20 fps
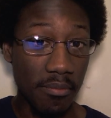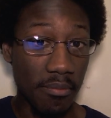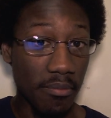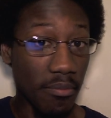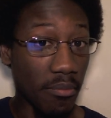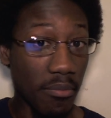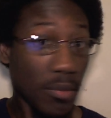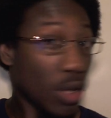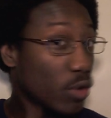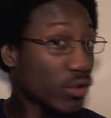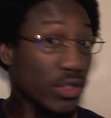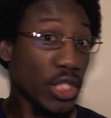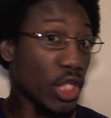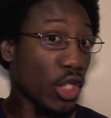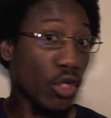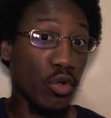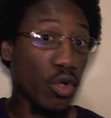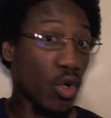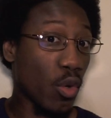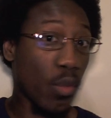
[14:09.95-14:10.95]
most of
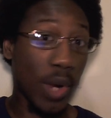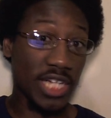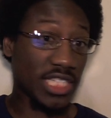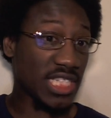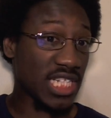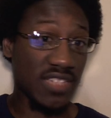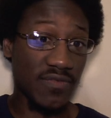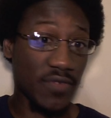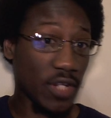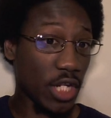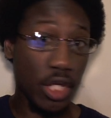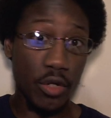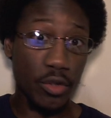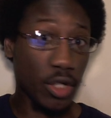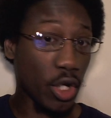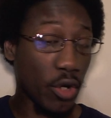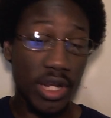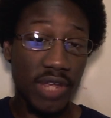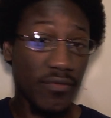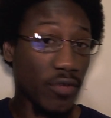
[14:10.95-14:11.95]
you who are watching this video
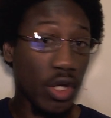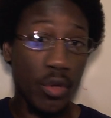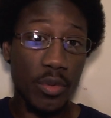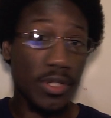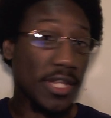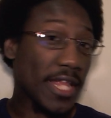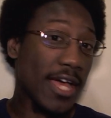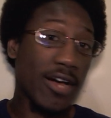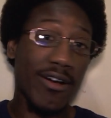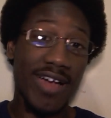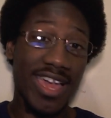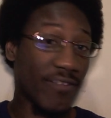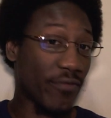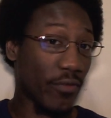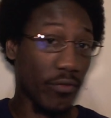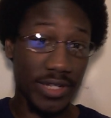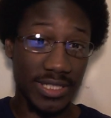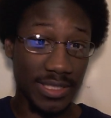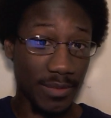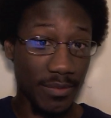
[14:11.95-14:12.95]
don't even know what the hell
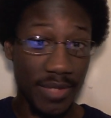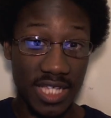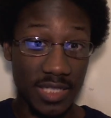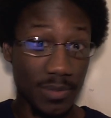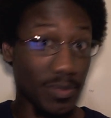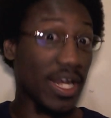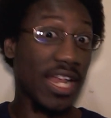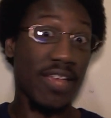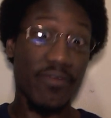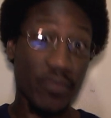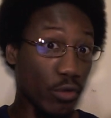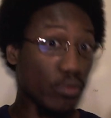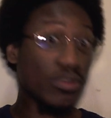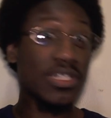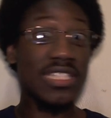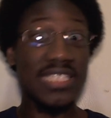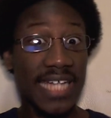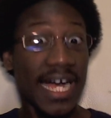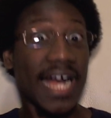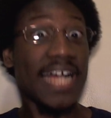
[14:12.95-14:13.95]
aphorism is. But if you
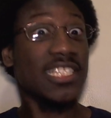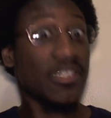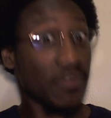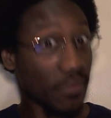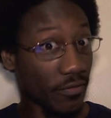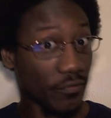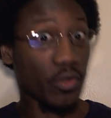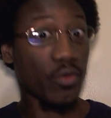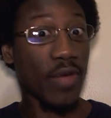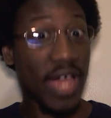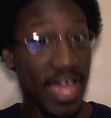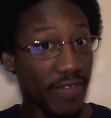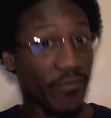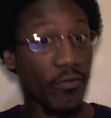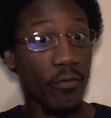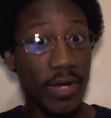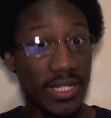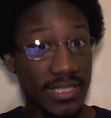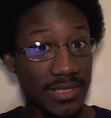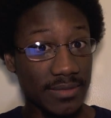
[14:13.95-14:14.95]
decide to review
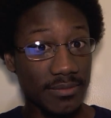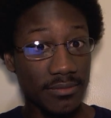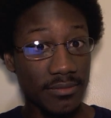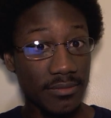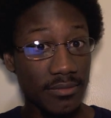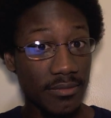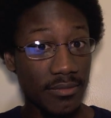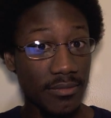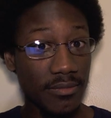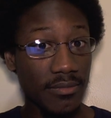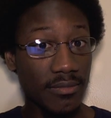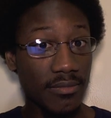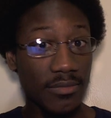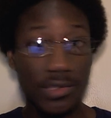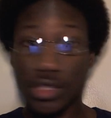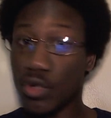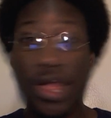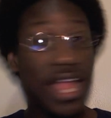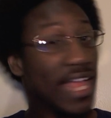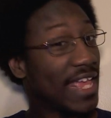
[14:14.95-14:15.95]
aphorism,
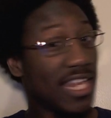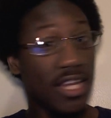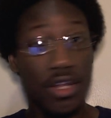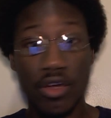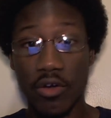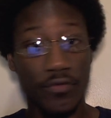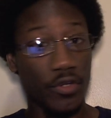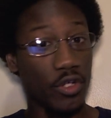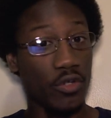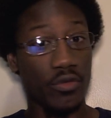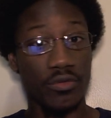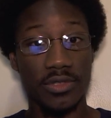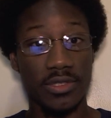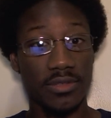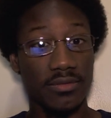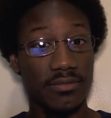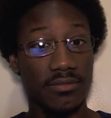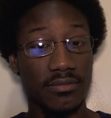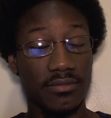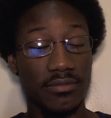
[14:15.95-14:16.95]
you ain't getting no
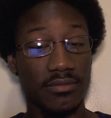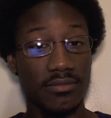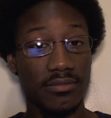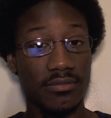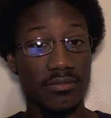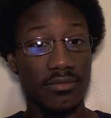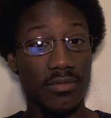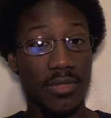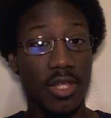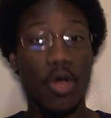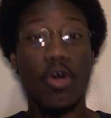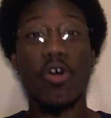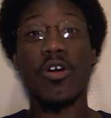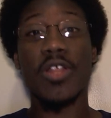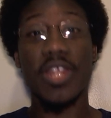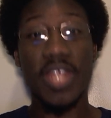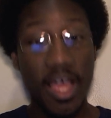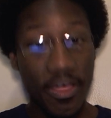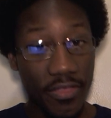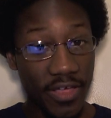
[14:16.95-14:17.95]
views.
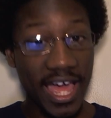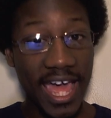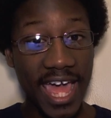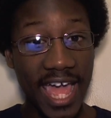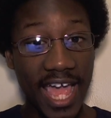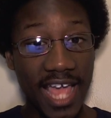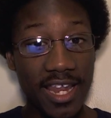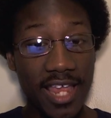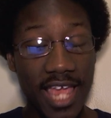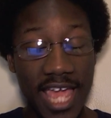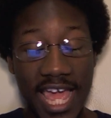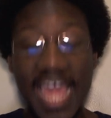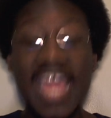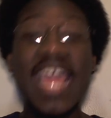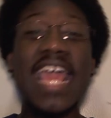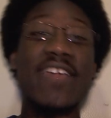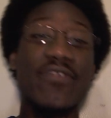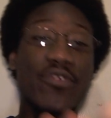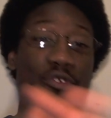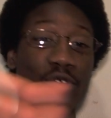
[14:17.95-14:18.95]
On the other hand,
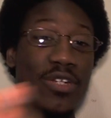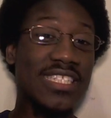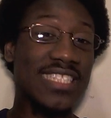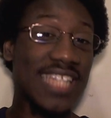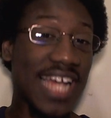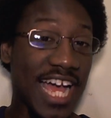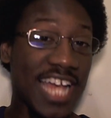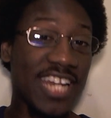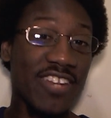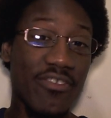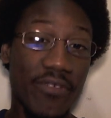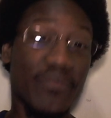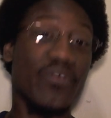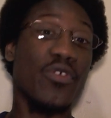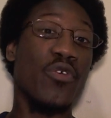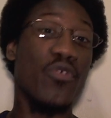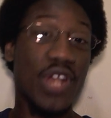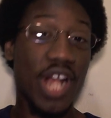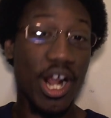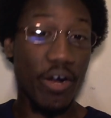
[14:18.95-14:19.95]
if you decide to
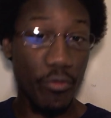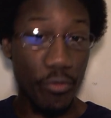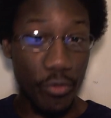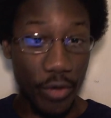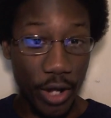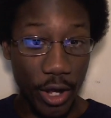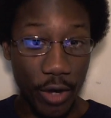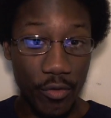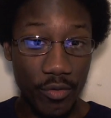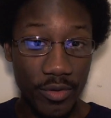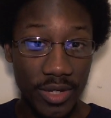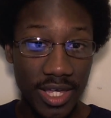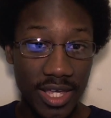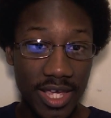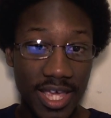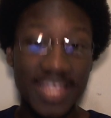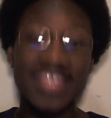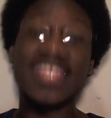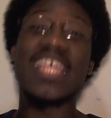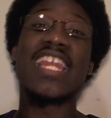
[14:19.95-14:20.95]
review Naruto,
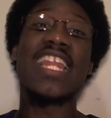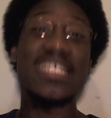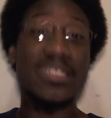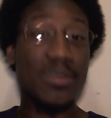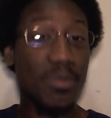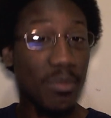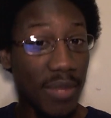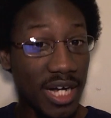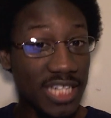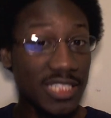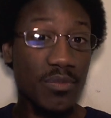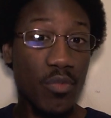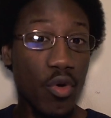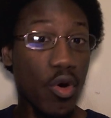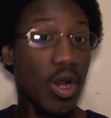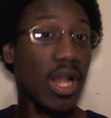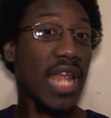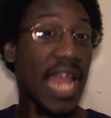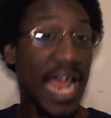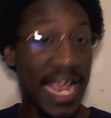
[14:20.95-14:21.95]
then it's much
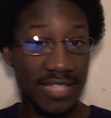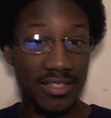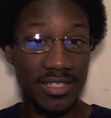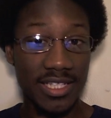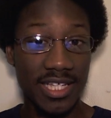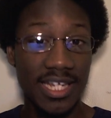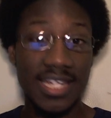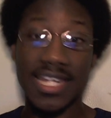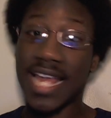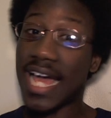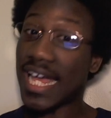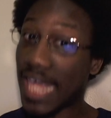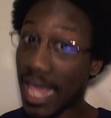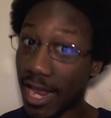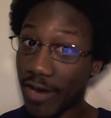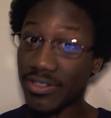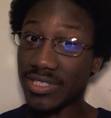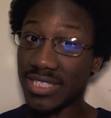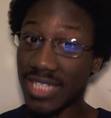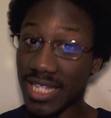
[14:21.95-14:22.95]
more likely, not
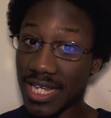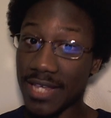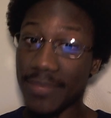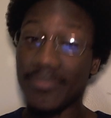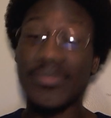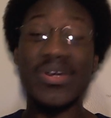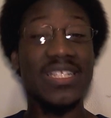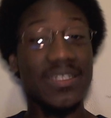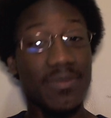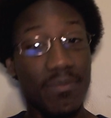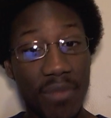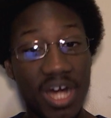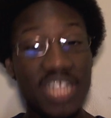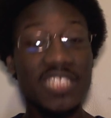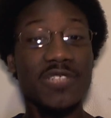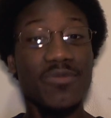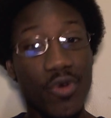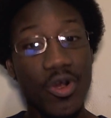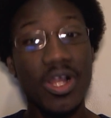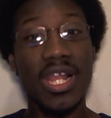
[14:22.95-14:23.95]
guaranteed, but it's
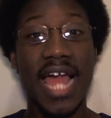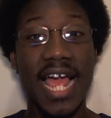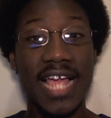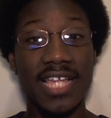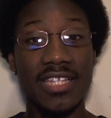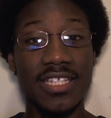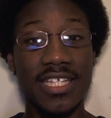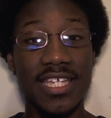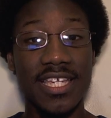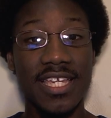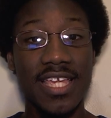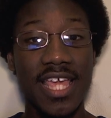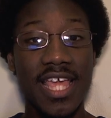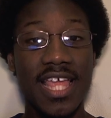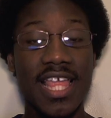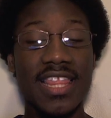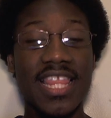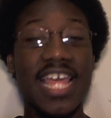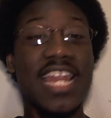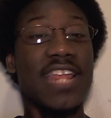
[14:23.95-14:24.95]
much more likely
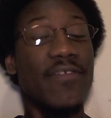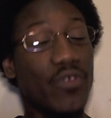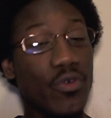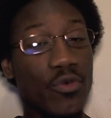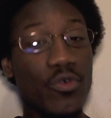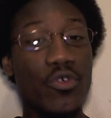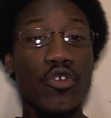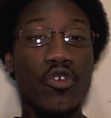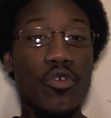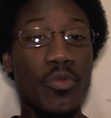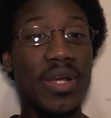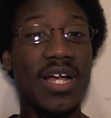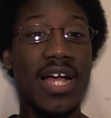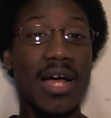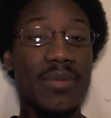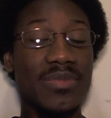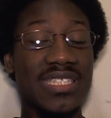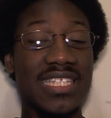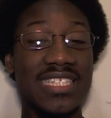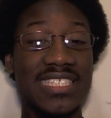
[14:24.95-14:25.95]
that if you do
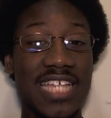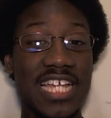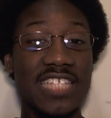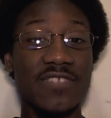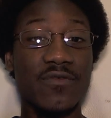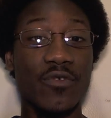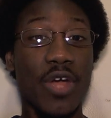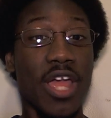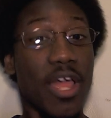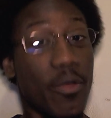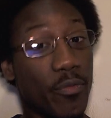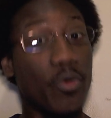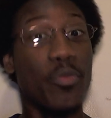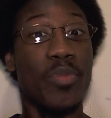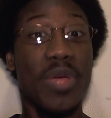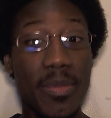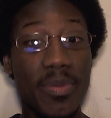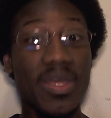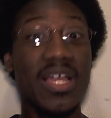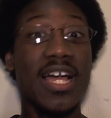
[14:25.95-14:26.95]
become successful, it will
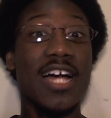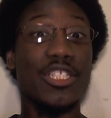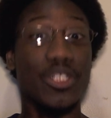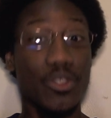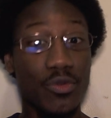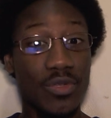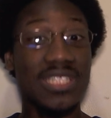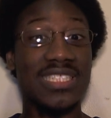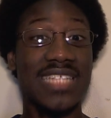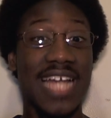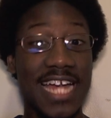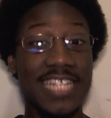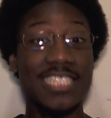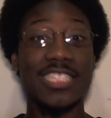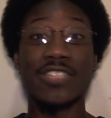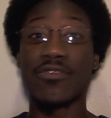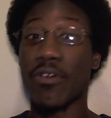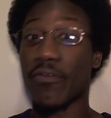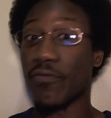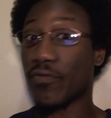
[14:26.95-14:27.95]
be because you decided
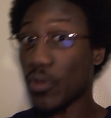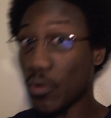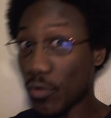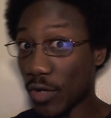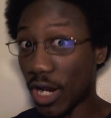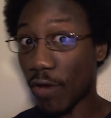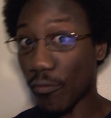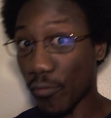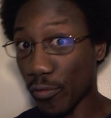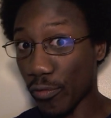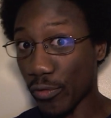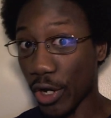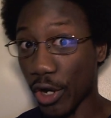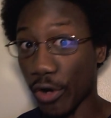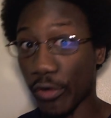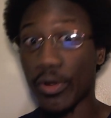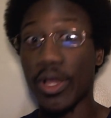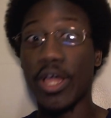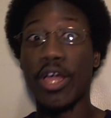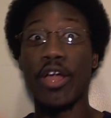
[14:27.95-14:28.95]
to review
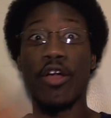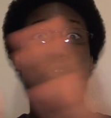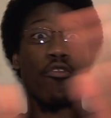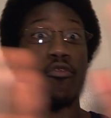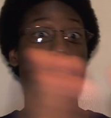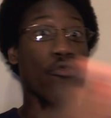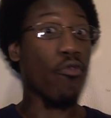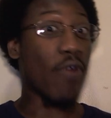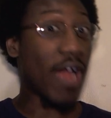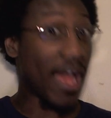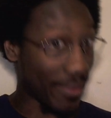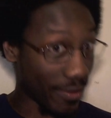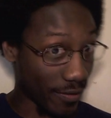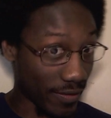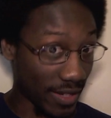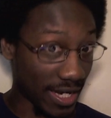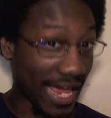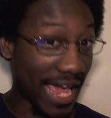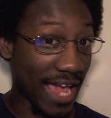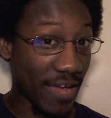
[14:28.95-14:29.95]
Naruto rather
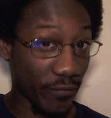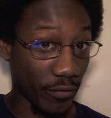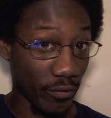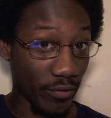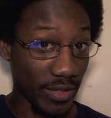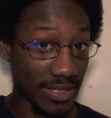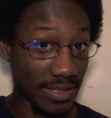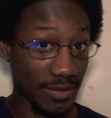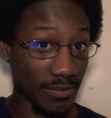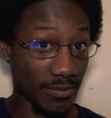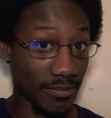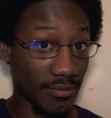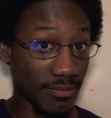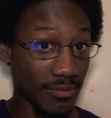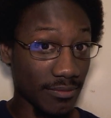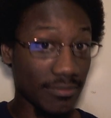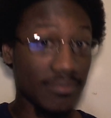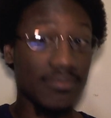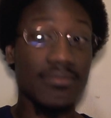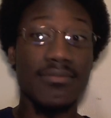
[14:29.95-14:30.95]
than aphorism.
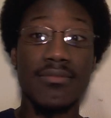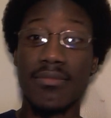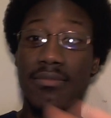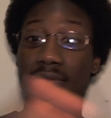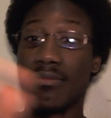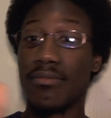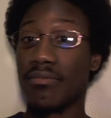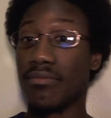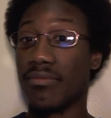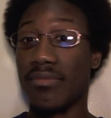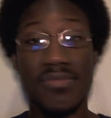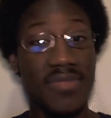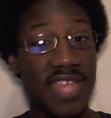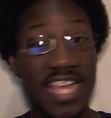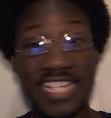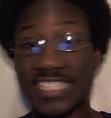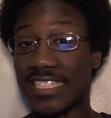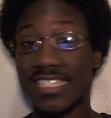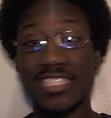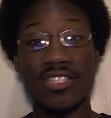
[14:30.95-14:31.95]

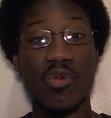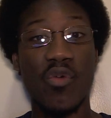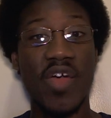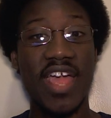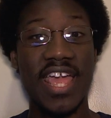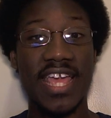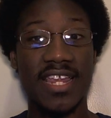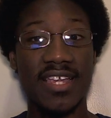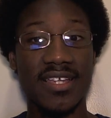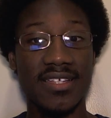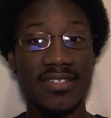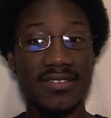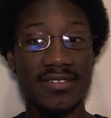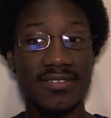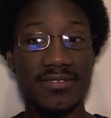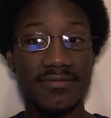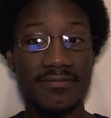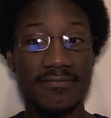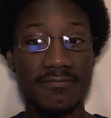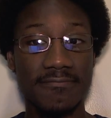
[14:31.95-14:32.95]
That's just the way it
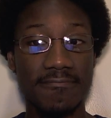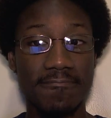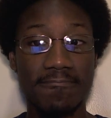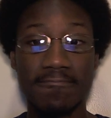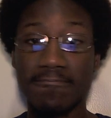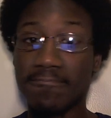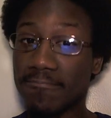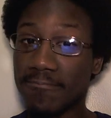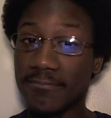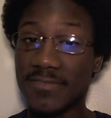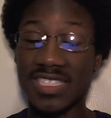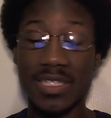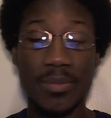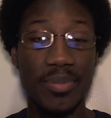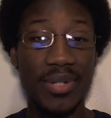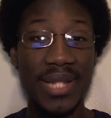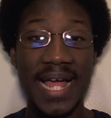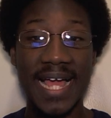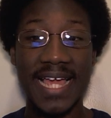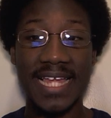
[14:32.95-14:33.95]
is.
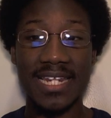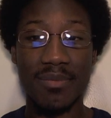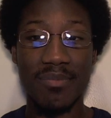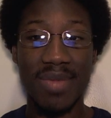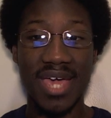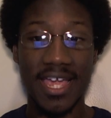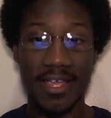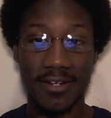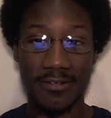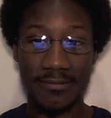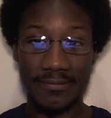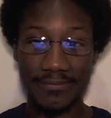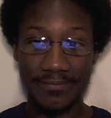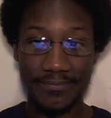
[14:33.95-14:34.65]
Supply and demand.